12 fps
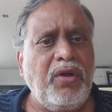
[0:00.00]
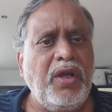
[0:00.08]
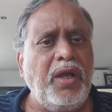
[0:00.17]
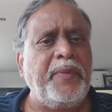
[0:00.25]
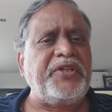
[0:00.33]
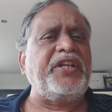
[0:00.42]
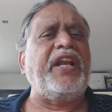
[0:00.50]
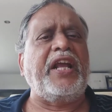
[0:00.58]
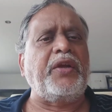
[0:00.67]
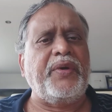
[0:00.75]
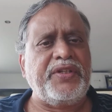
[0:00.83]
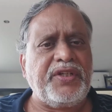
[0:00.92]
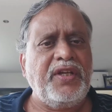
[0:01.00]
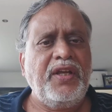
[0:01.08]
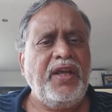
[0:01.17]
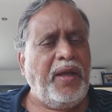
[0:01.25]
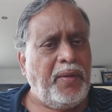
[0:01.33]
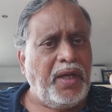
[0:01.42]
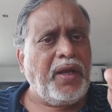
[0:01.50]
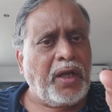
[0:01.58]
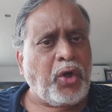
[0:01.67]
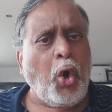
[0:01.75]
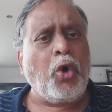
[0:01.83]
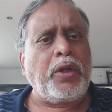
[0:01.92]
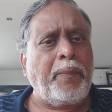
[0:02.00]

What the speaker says: a machine language, a code,